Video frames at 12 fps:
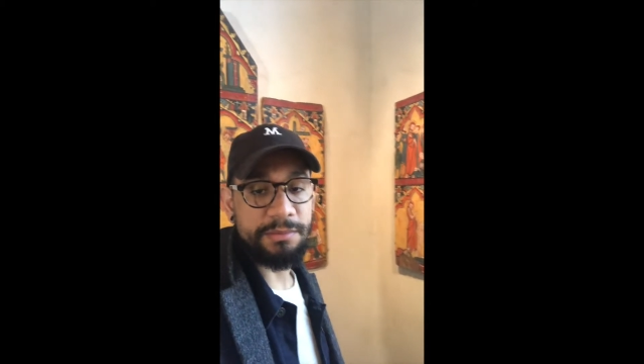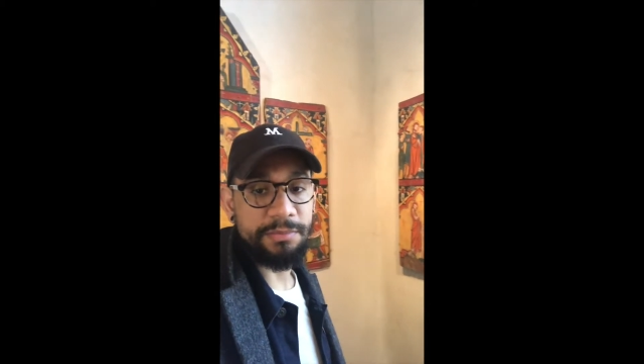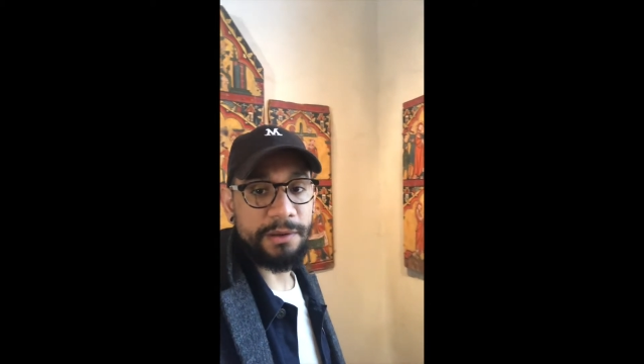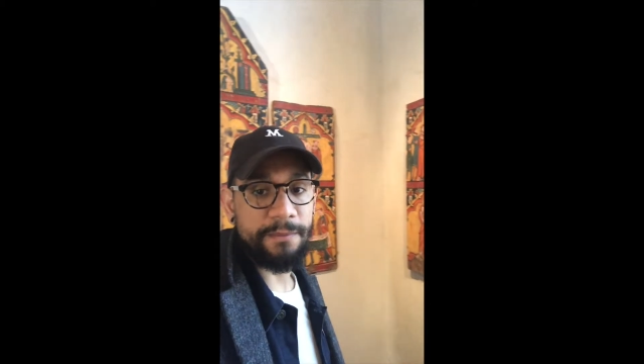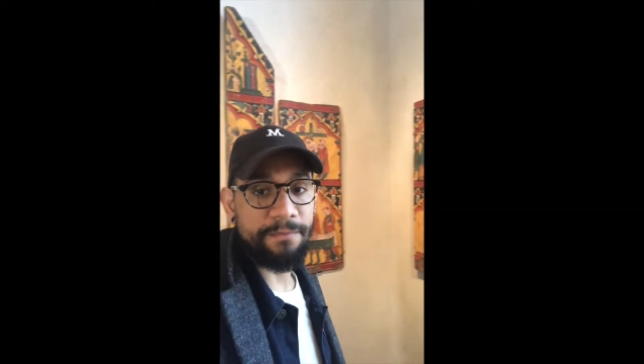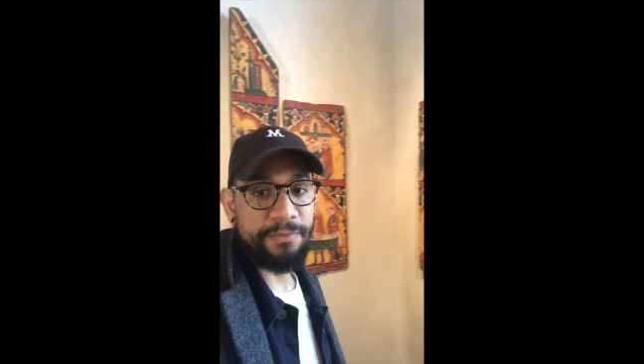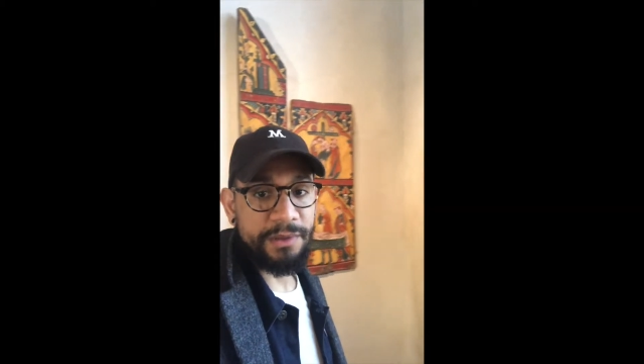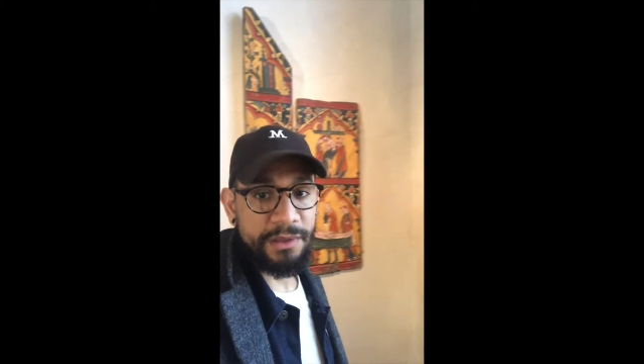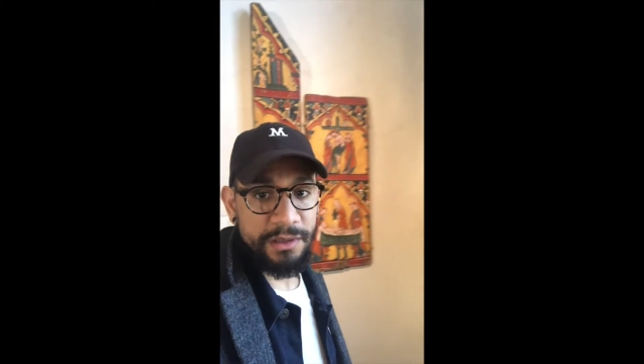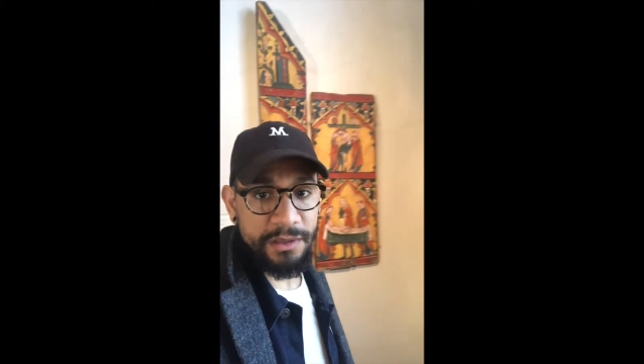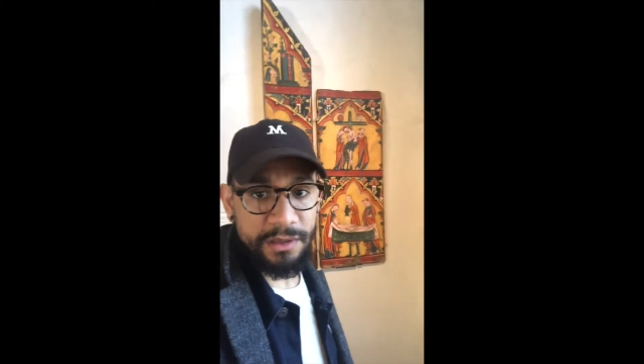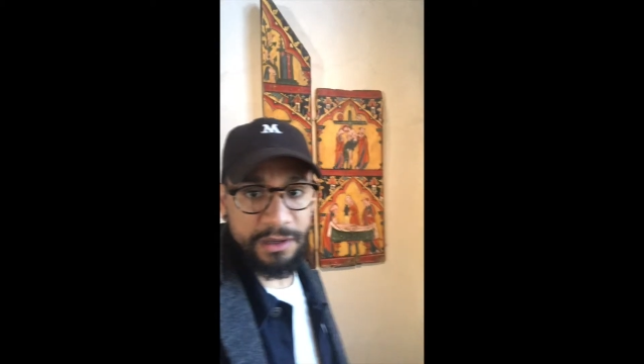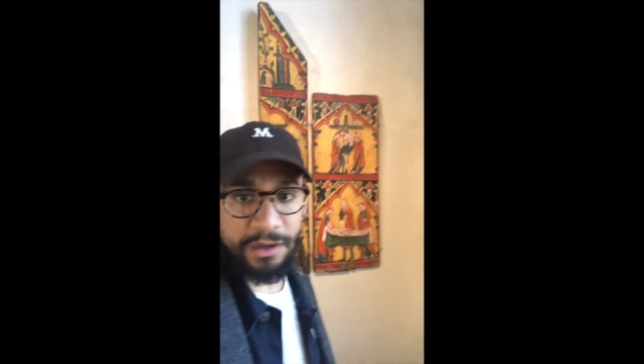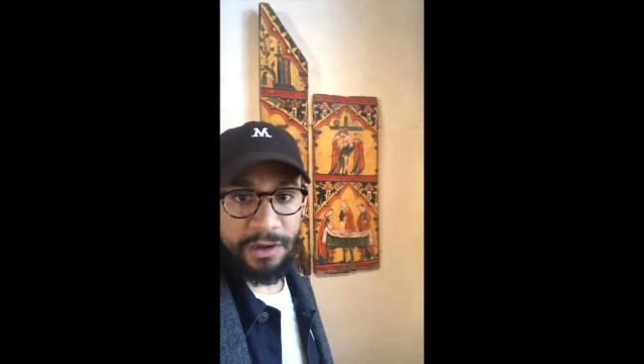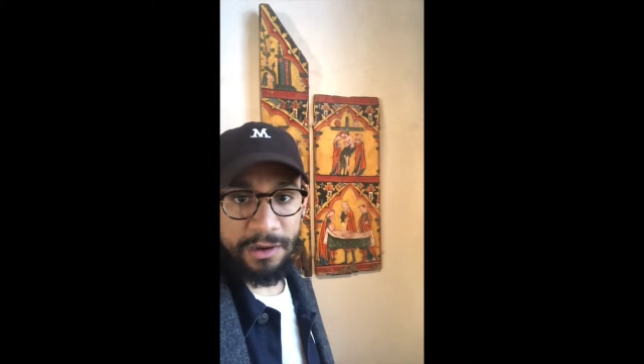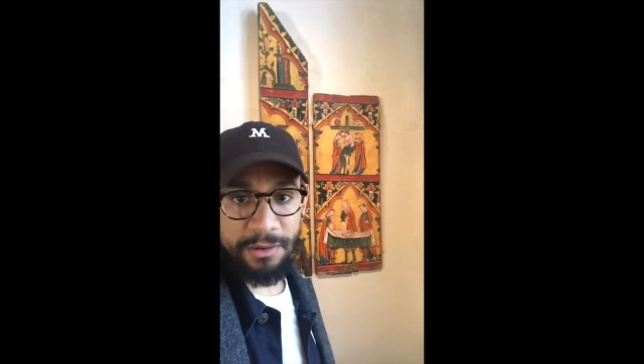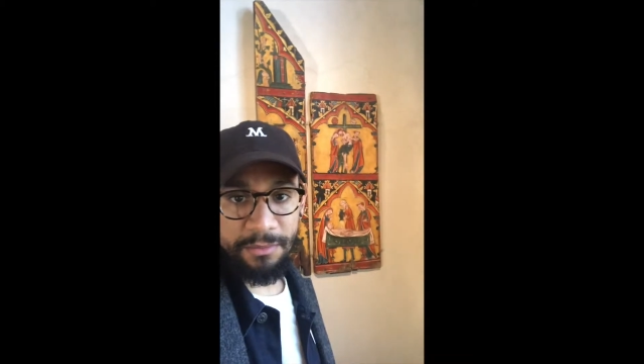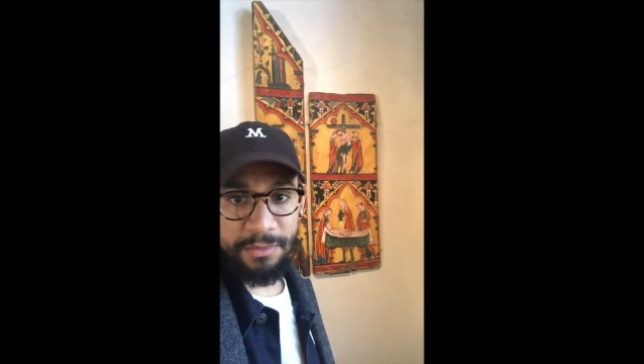But
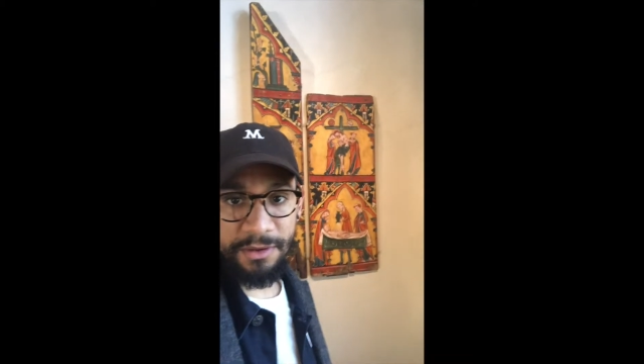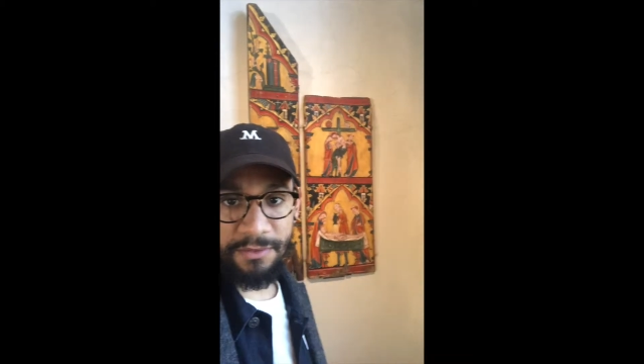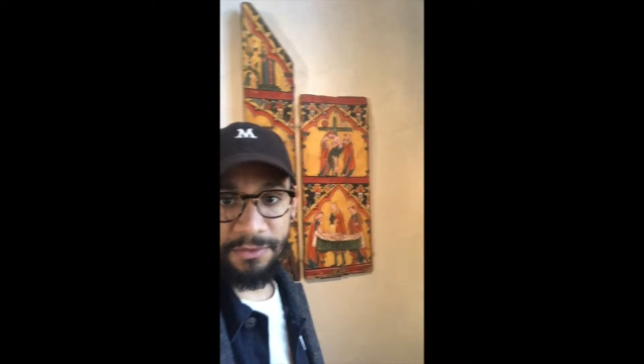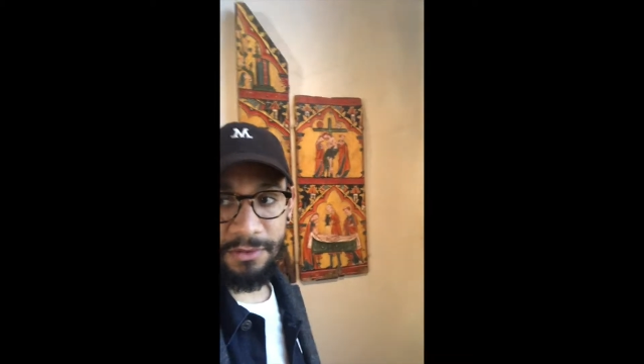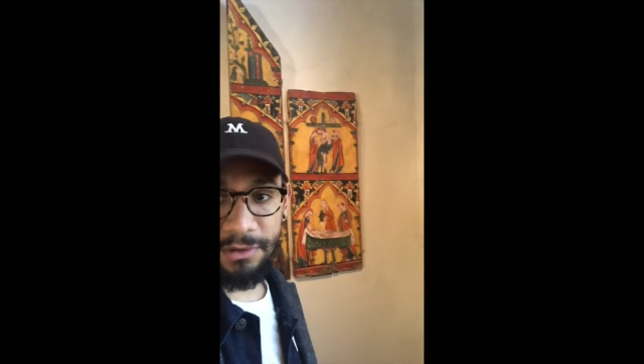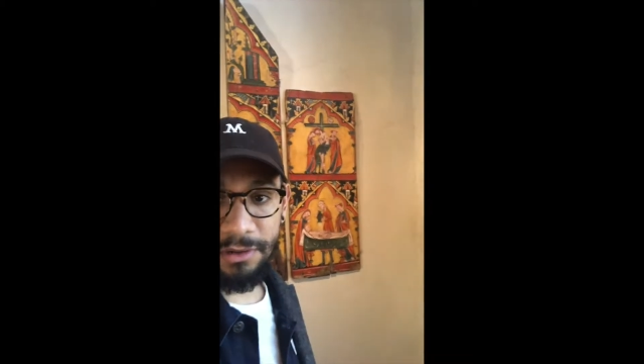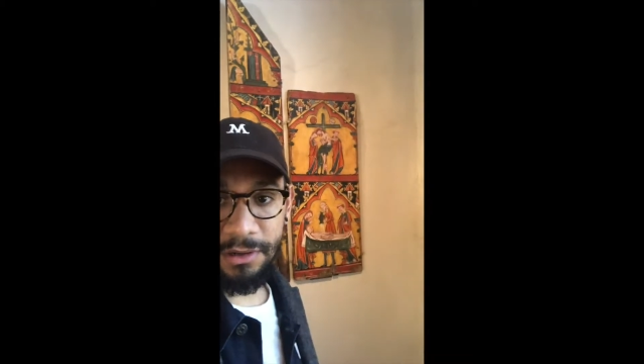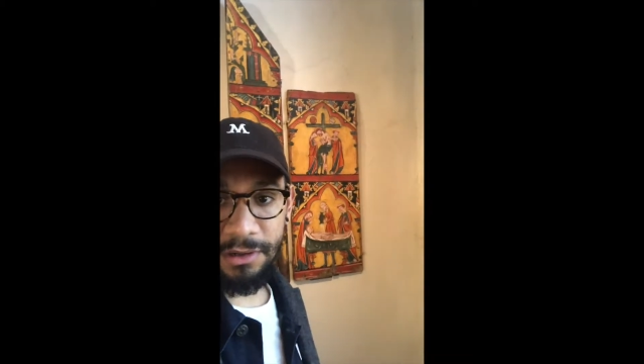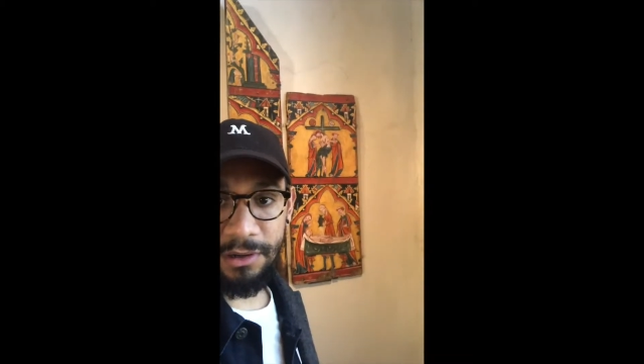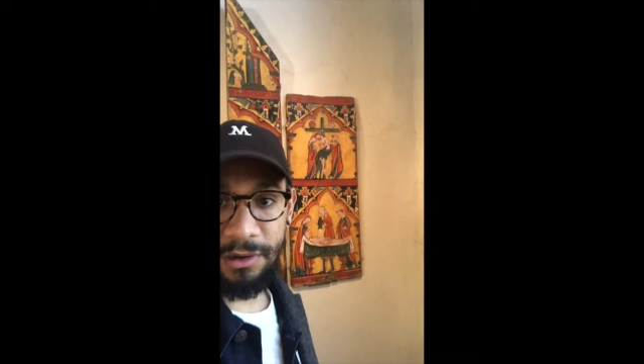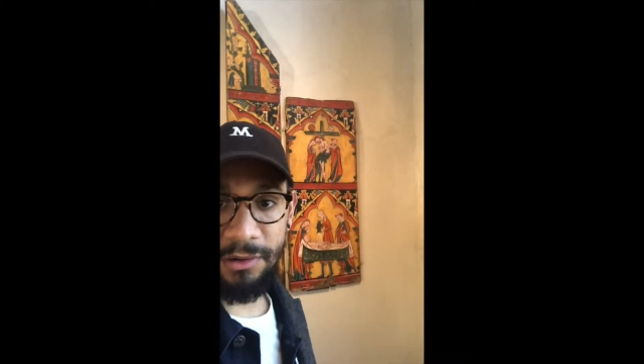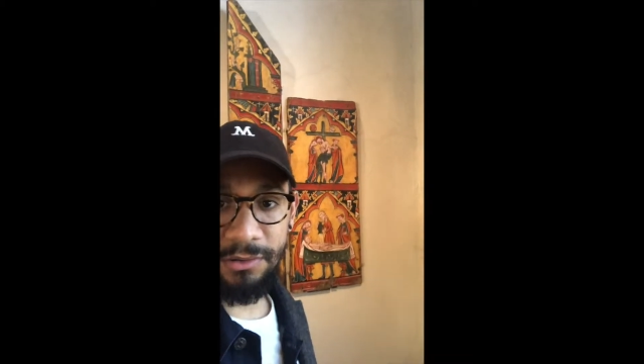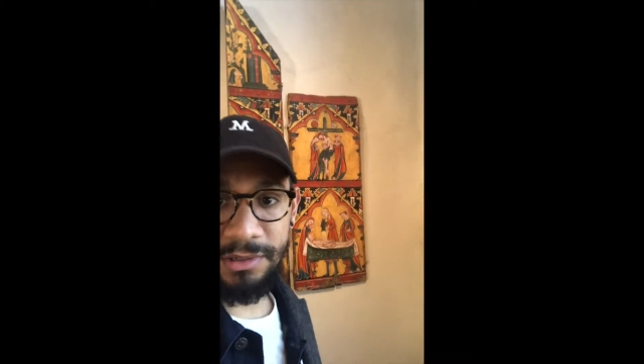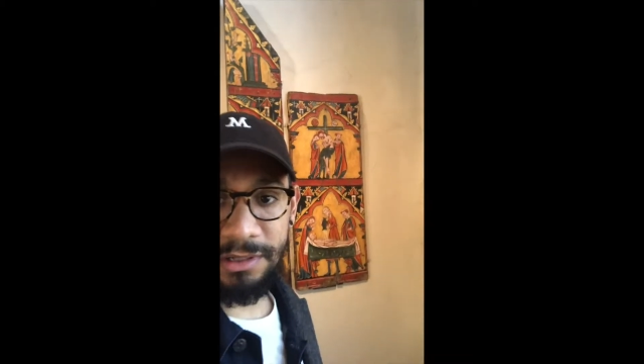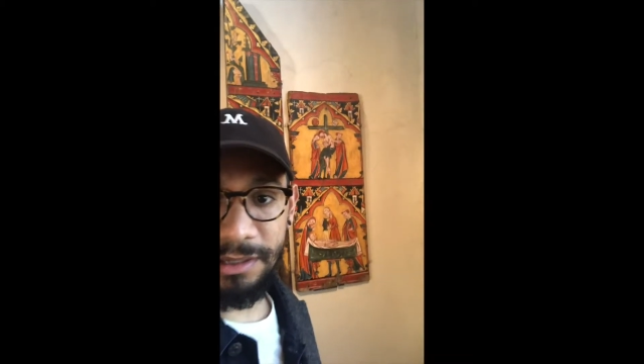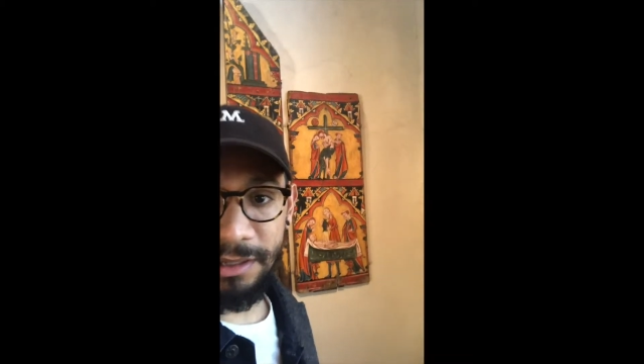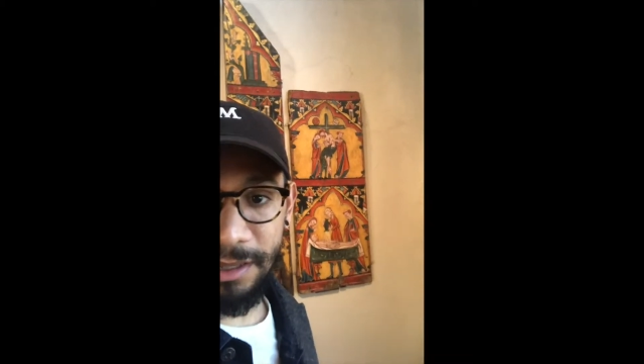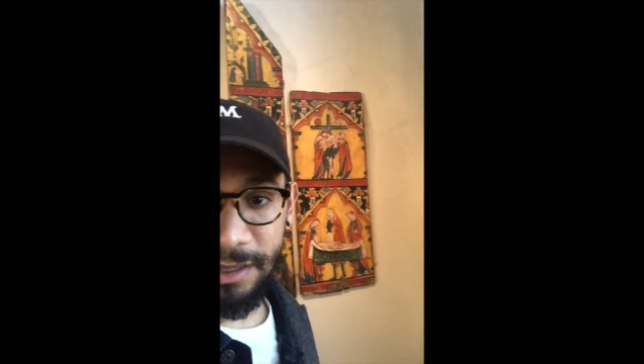if you look
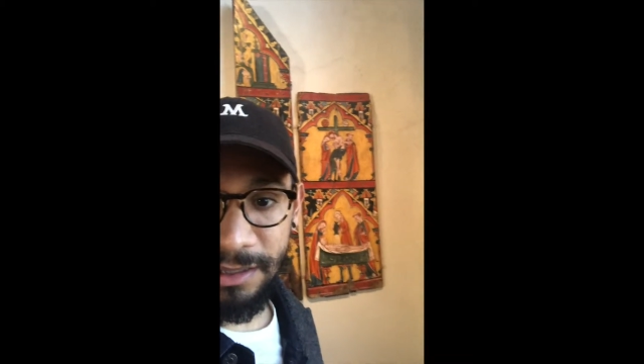closely,